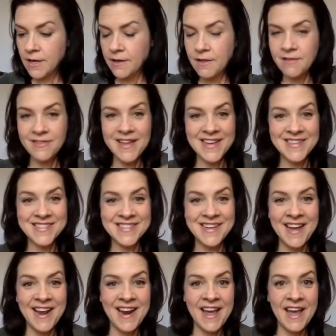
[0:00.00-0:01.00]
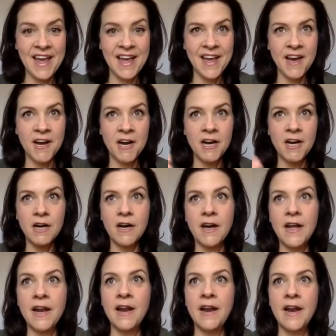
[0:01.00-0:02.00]
Last night,
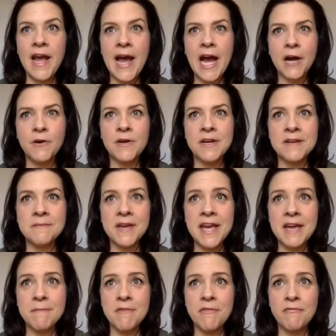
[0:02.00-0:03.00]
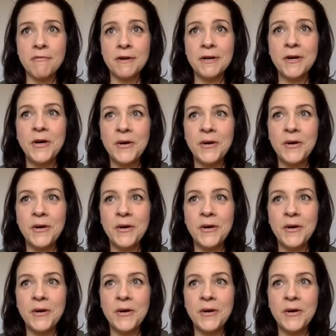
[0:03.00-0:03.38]
an acronym came through.